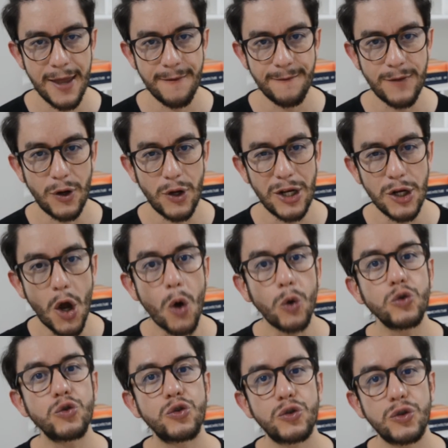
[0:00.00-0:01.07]
very
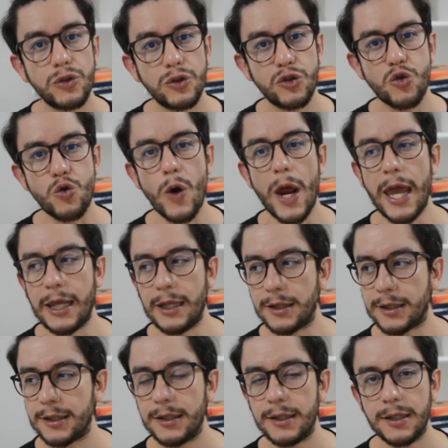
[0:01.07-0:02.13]
nose
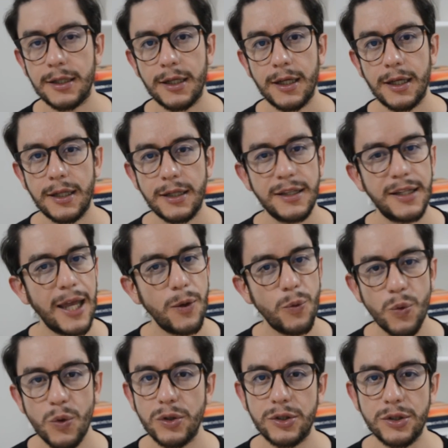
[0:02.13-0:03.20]
trained, they
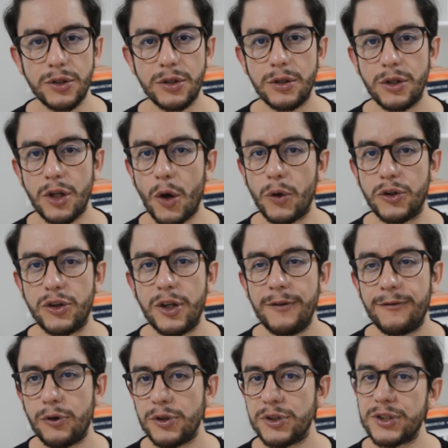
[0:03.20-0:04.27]
wouldn't know the
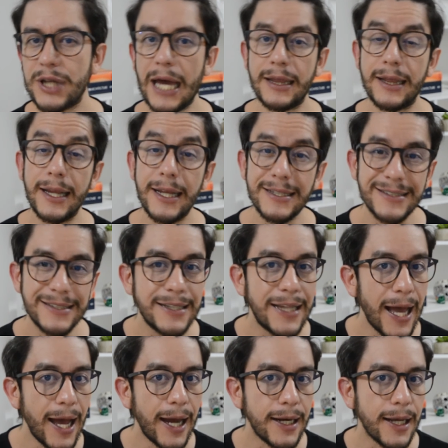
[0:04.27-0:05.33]
difference. At least
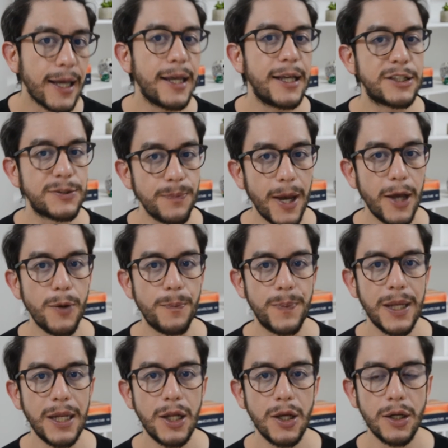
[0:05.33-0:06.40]
that is my
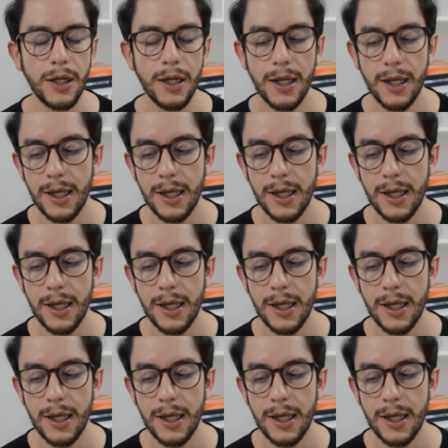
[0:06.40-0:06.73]
opinion.